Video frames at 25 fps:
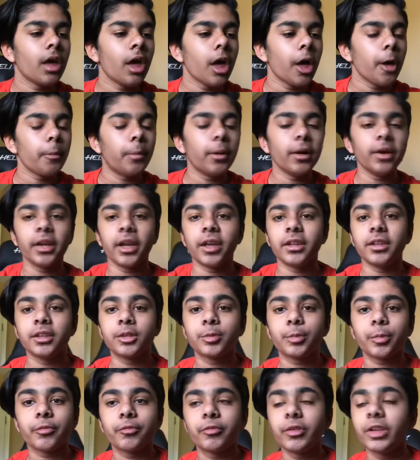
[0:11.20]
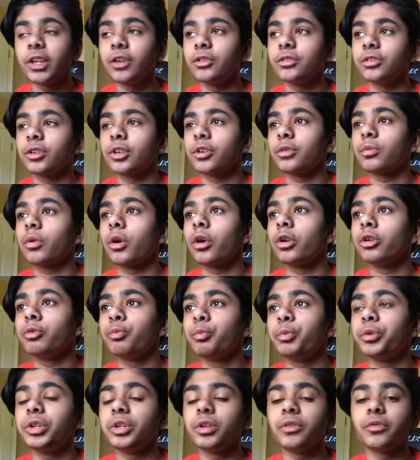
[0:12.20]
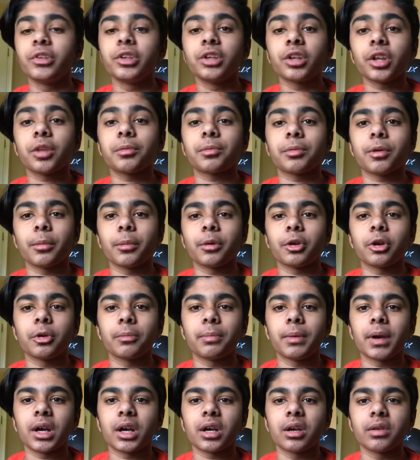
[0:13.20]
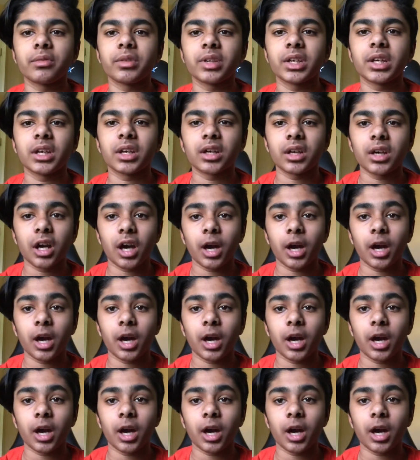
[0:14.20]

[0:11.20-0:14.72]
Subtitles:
But yeah, this video is a good one. We do have another promo code pack opening.